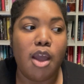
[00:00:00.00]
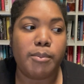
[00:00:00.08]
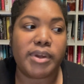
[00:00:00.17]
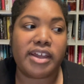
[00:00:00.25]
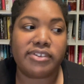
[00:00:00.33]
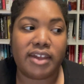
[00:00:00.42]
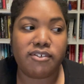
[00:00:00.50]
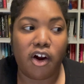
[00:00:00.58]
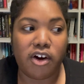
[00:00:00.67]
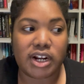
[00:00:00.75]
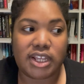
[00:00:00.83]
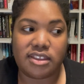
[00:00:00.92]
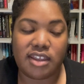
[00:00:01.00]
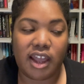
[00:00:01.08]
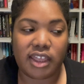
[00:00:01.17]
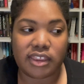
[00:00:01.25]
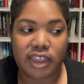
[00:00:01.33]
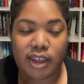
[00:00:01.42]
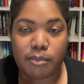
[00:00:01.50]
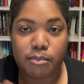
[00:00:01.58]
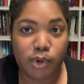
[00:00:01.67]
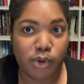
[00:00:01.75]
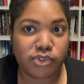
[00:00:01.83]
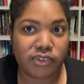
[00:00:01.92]
because I've already done like
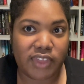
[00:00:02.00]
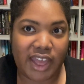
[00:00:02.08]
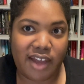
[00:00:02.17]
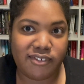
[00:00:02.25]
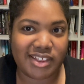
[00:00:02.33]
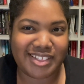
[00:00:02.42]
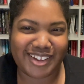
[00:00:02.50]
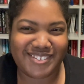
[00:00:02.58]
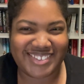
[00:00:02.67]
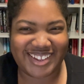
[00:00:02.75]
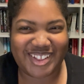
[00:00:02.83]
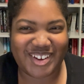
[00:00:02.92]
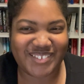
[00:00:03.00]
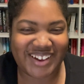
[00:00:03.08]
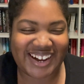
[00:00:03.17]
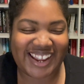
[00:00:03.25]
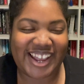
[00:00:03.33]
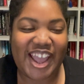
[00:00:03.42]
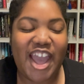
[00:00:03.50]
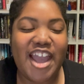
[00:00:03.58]
most of the heavy lifting already.